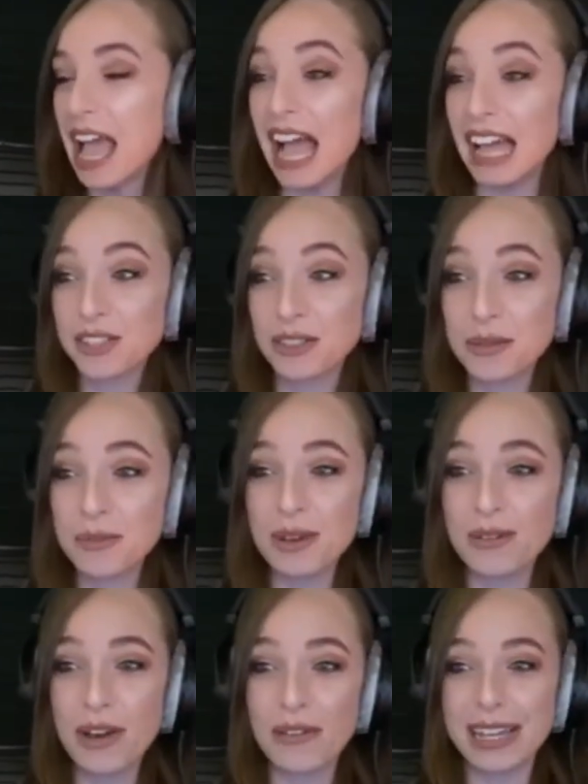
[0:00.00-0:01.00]
As we move
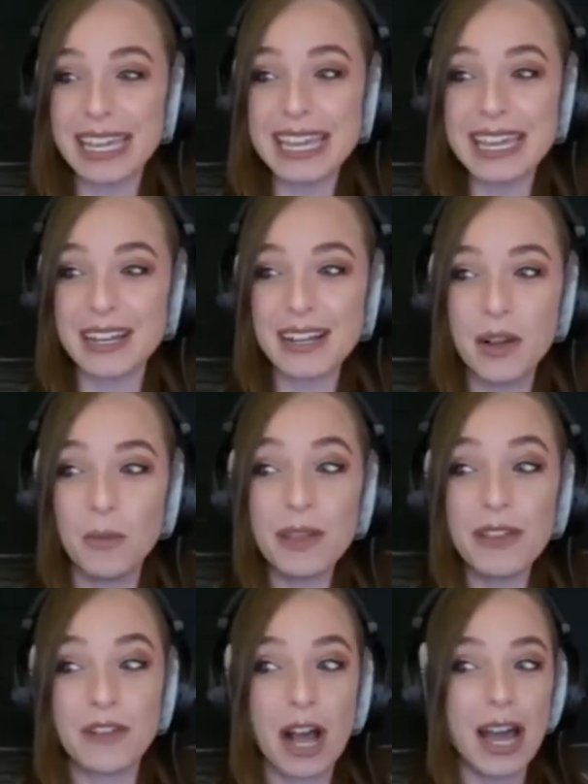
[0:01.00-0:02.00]
over here,
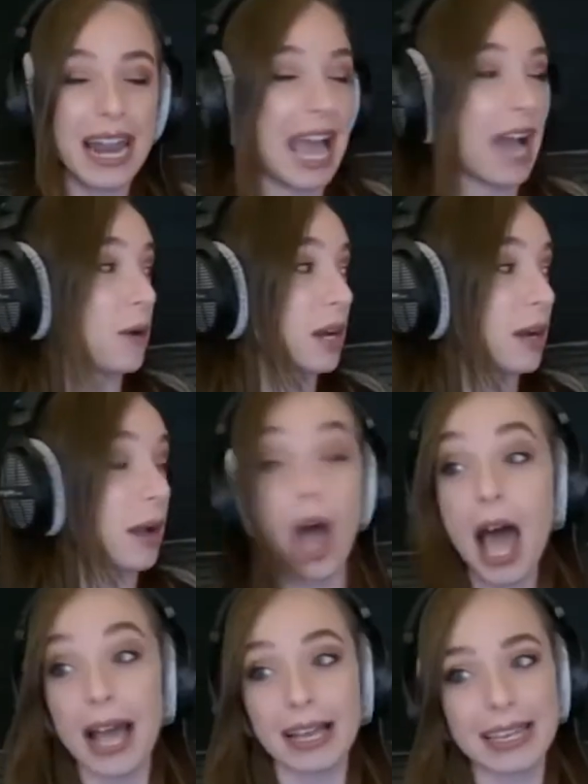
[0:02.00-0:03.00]
we've got our
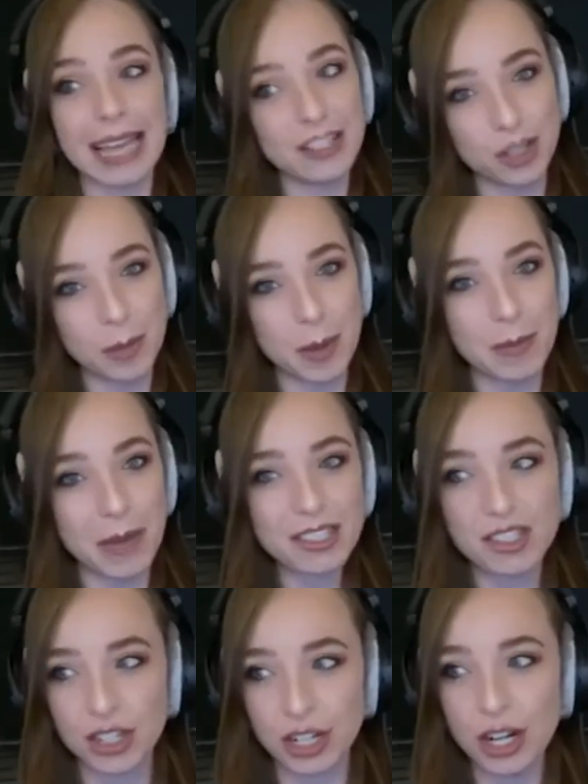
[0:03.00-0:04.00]
uh, ketchup and
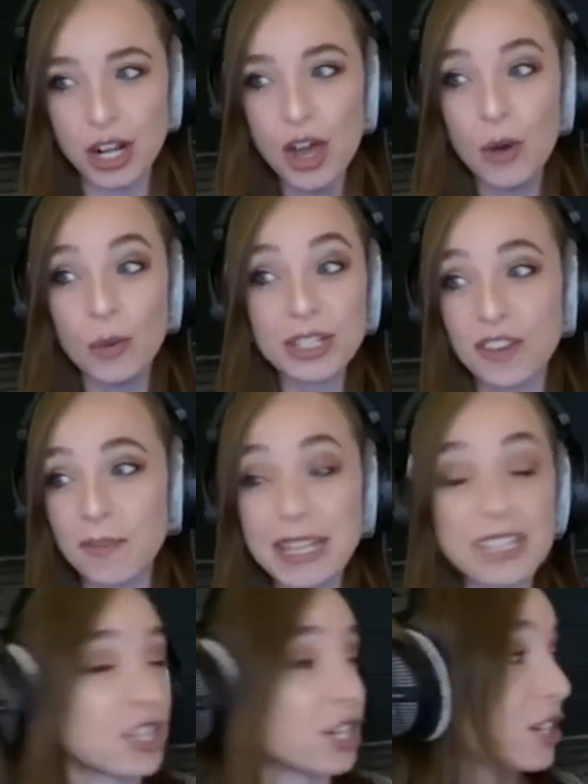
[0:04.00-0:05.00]
mustard, which have
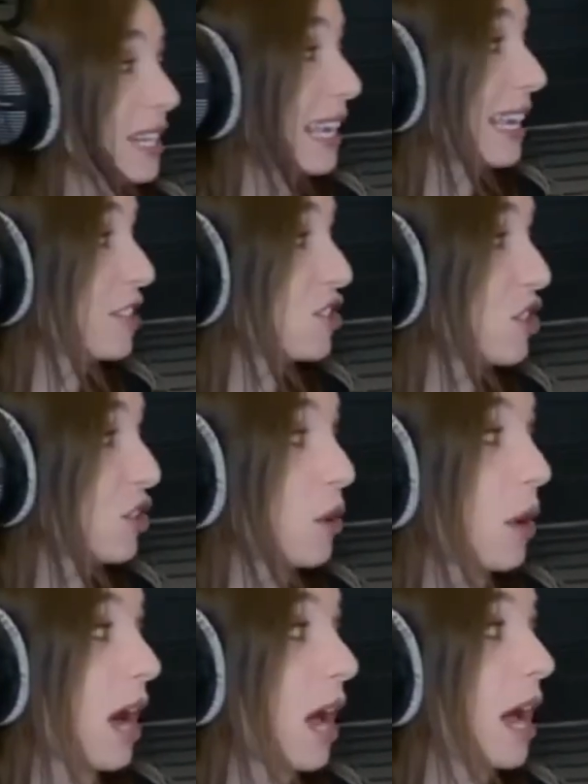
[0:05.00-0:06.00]
been turned into
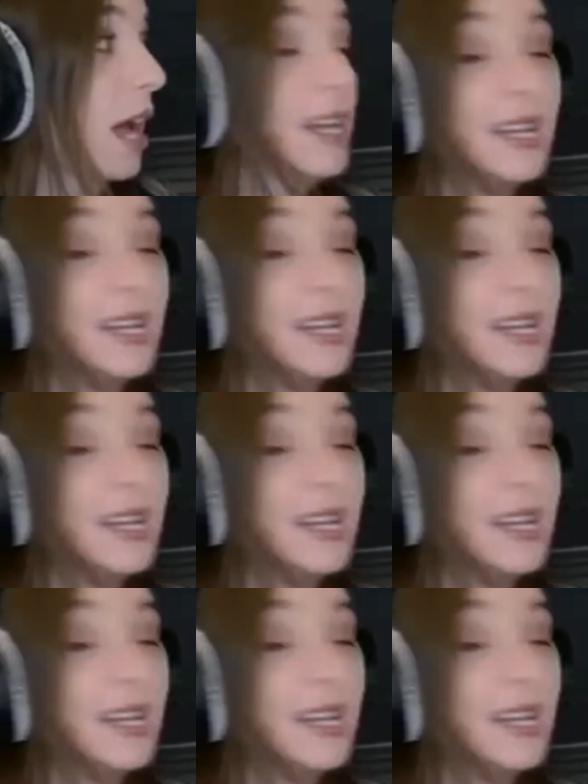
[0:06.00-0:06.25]
uh,